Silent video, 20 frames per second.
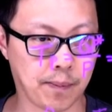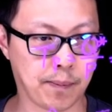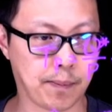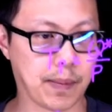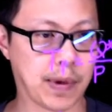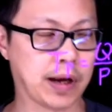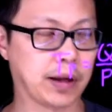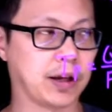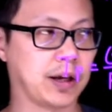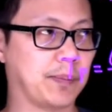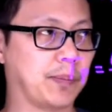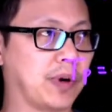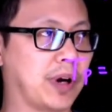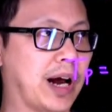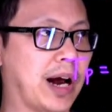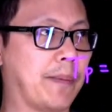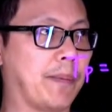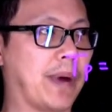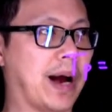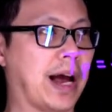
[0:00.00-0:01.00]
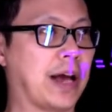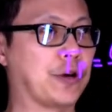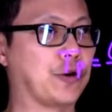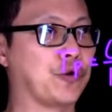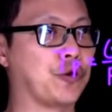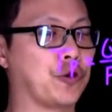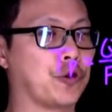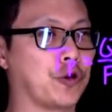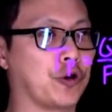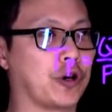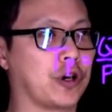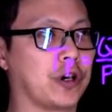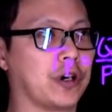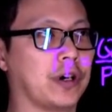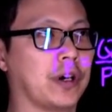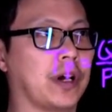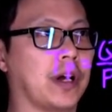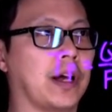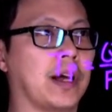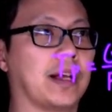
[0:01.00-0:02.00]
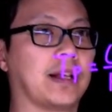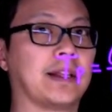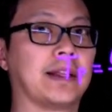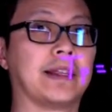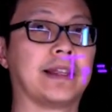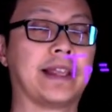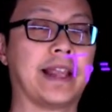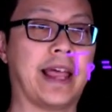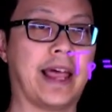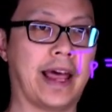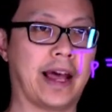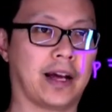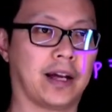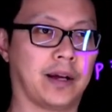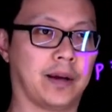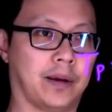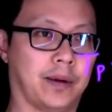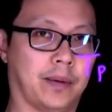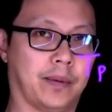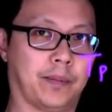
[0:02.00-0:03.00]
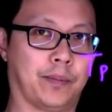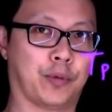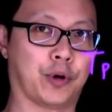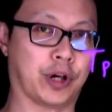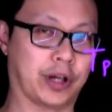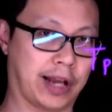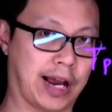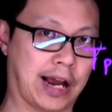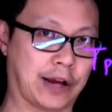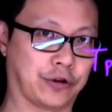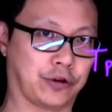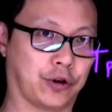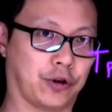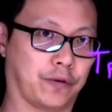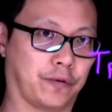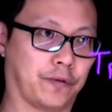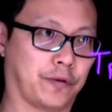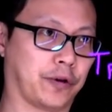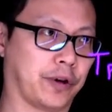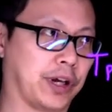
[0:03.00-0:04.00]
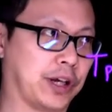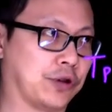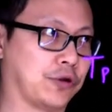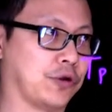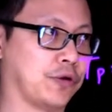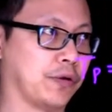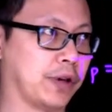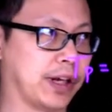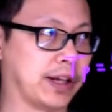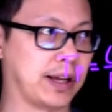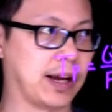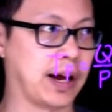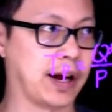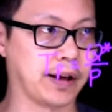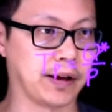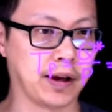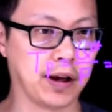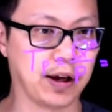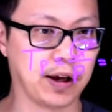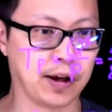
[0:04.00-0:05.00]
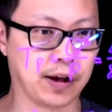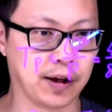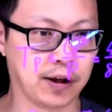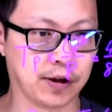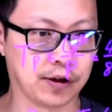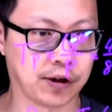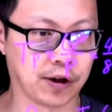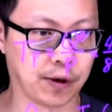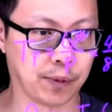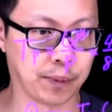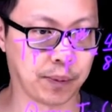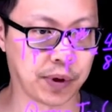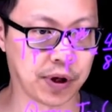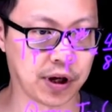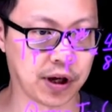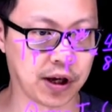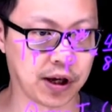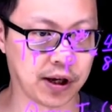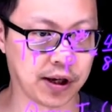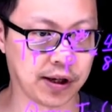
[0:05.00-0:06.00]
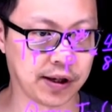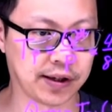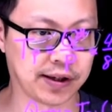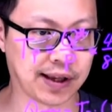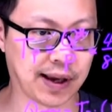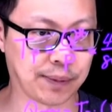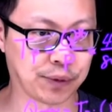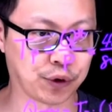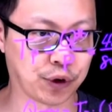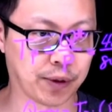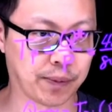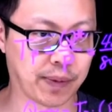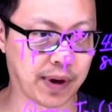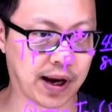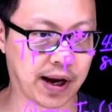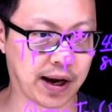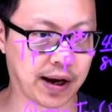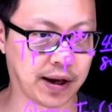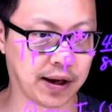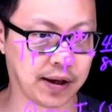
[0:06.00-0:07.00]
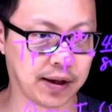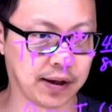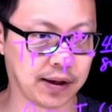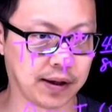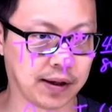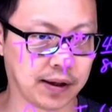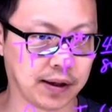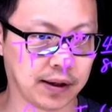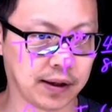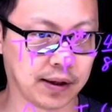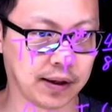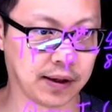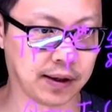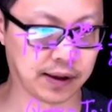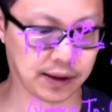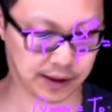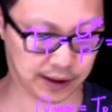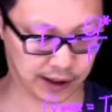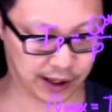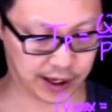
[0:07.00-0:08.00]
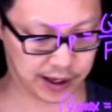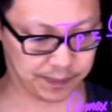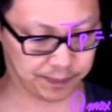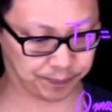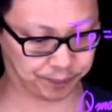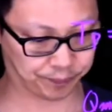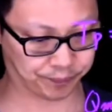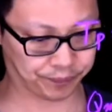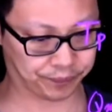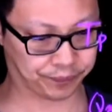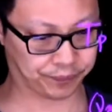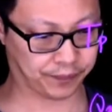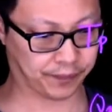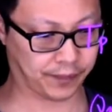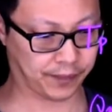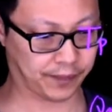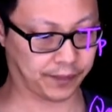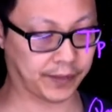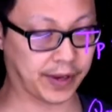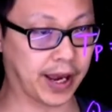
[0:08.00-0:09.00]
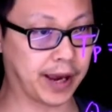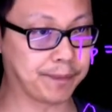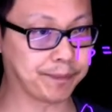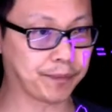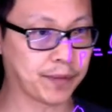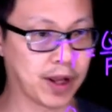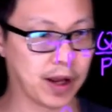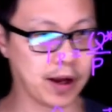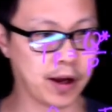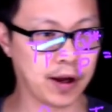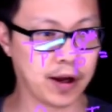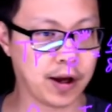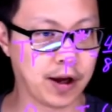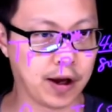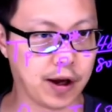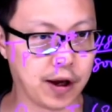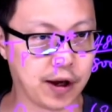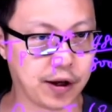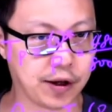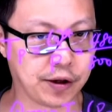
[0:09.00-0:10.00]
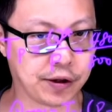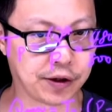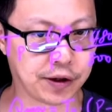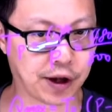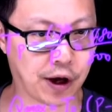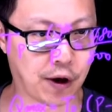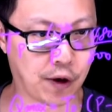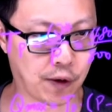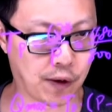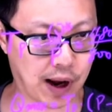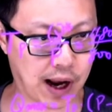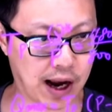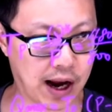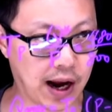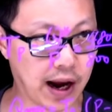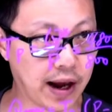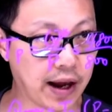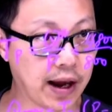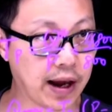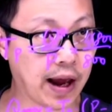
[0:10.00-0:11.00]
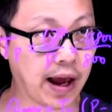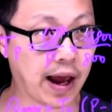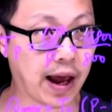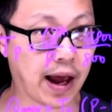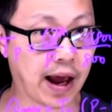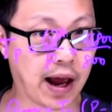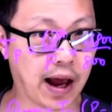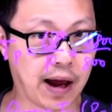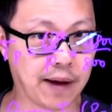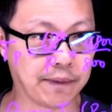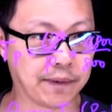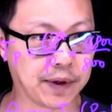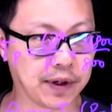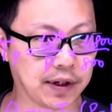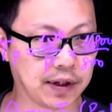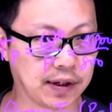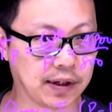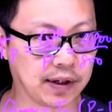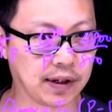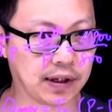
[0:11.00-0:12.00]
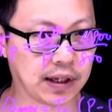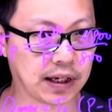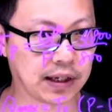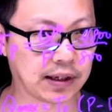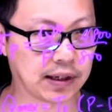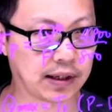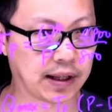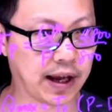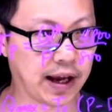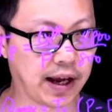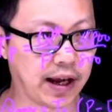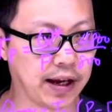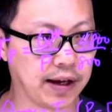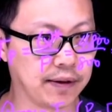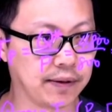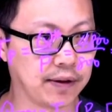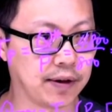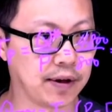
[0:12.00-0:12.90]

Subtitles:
multiplied by your net production for each unit time. So P subtract by D. Okay? So I have 6 days